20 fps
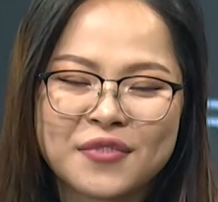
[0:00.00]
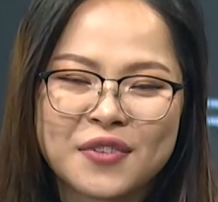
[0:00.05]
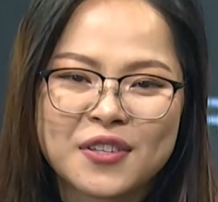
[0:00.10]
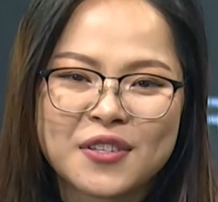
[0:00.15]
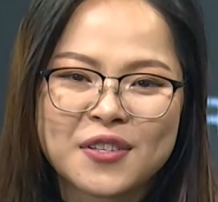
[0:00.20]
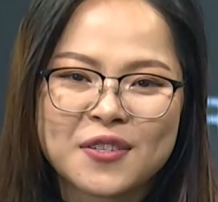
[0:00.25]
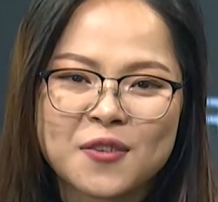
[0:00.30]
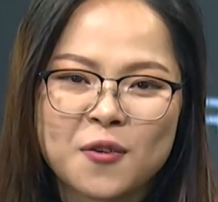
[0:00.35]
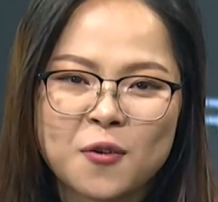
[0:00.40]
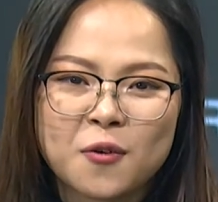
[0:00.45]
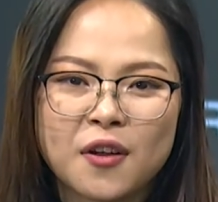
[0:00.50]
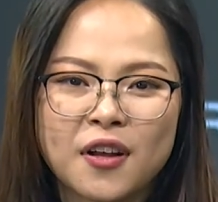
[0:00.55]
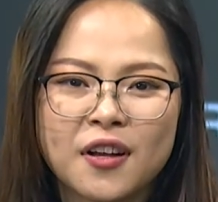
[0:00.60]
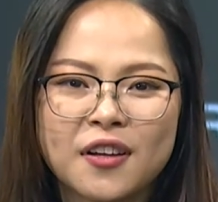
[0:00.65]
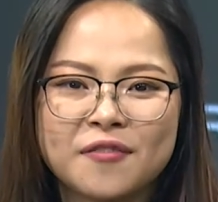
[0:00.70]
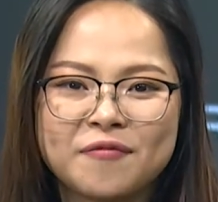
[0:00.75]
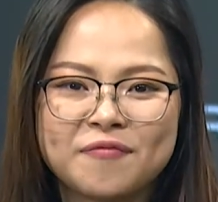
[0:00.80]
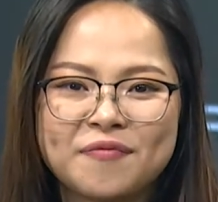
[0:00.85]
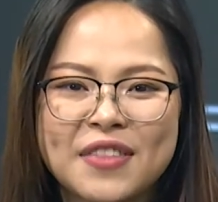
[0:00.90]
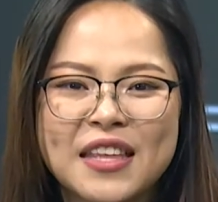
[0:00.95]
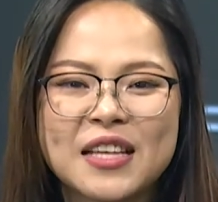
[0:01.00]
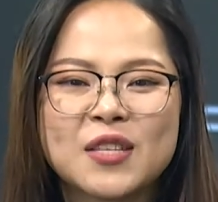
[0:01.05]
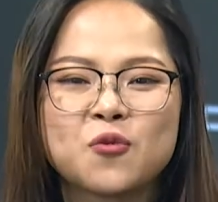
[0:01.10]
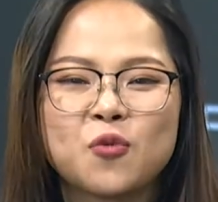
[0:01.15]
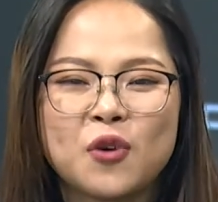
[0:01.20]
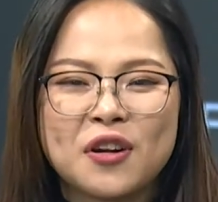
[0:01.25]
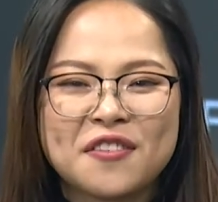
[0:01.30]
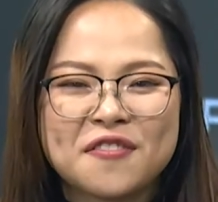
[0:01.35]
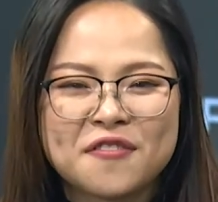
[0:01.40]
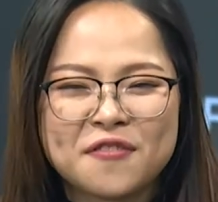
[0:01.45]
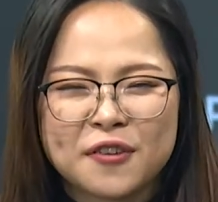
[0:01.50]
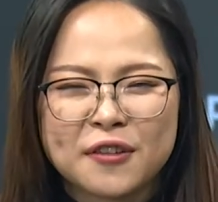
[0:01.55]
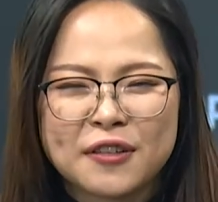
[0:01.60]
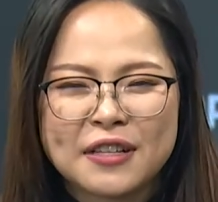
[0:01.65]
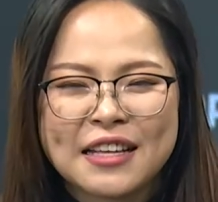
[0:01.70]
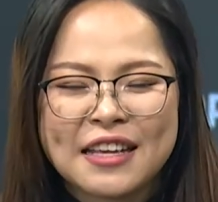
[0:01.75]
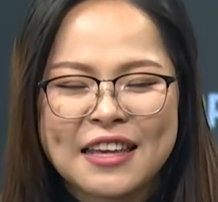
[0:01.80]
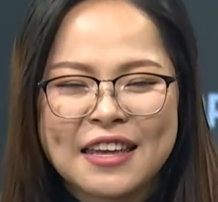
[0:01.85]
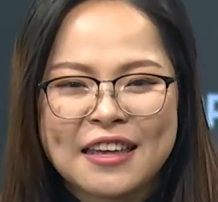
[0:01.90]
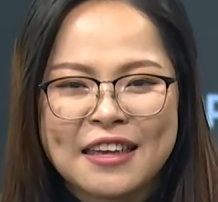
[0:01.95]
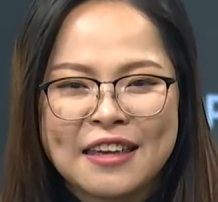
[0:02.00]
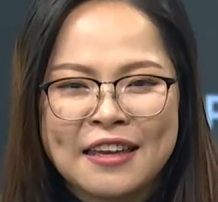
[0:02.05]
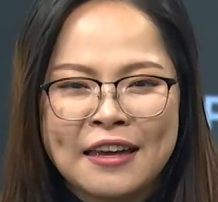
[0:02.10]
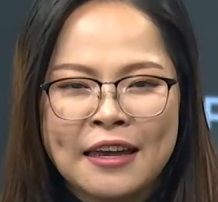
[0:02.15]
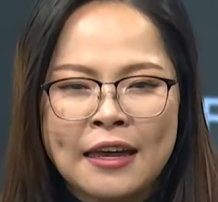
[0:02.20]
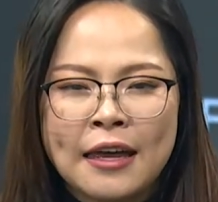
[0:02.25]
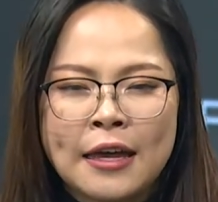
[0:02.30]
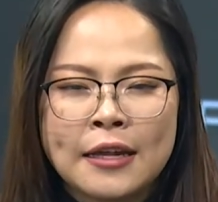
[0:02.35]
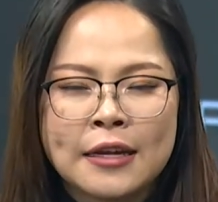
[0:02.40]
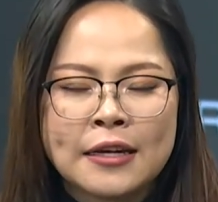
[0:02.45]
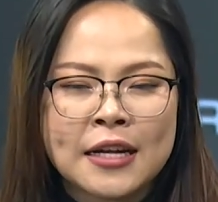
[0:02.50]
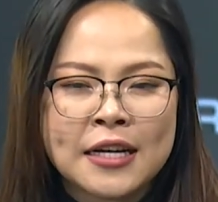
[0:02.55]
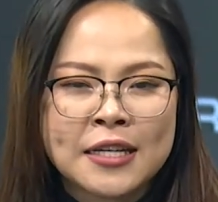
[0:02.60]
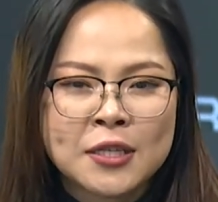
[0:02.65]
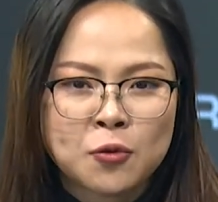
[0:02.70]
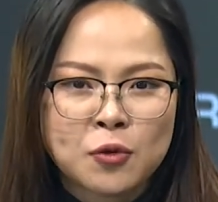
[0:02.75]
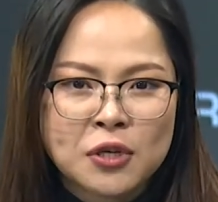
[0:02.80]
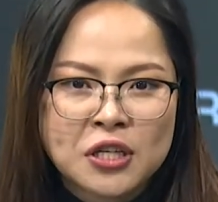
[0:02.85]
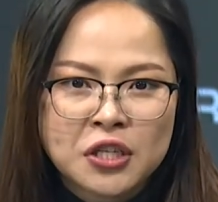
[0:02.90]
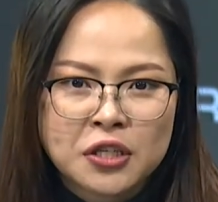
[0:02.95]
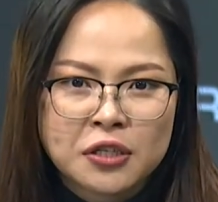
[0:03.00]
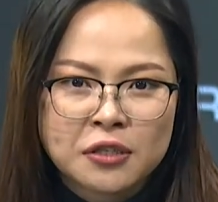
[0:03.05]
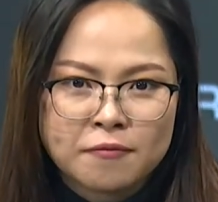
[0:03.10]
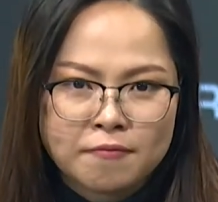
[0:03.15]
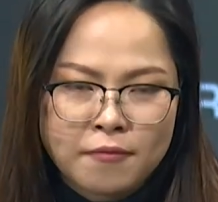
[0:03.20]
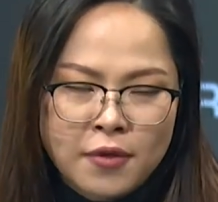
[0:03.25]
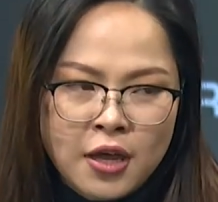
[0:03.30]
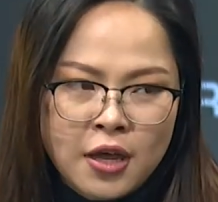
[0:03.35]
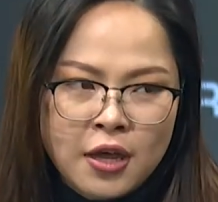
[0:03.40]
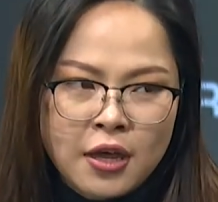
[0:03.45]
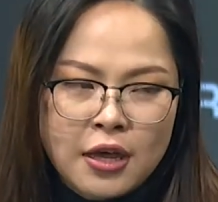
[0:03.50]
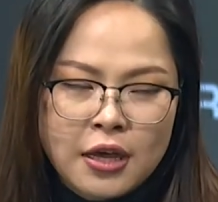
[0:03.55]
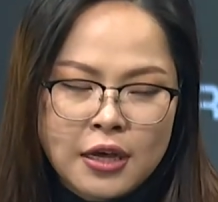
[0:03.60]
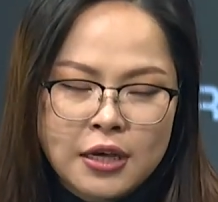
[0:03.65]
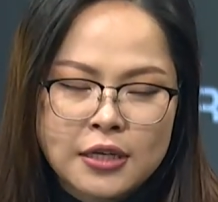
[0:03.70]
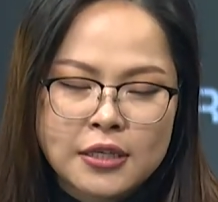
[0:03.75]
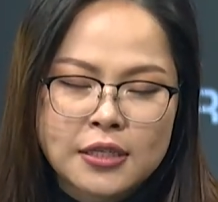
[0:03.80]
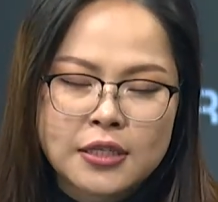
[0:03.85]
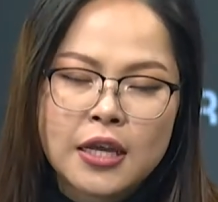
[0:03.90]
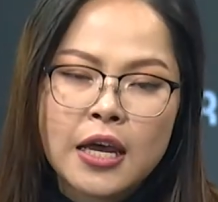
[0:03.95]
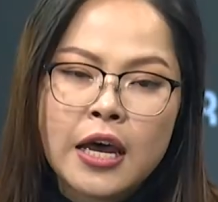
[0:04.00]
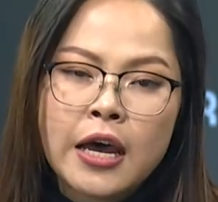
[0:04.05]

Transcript: So that's wonderful. And the next question is,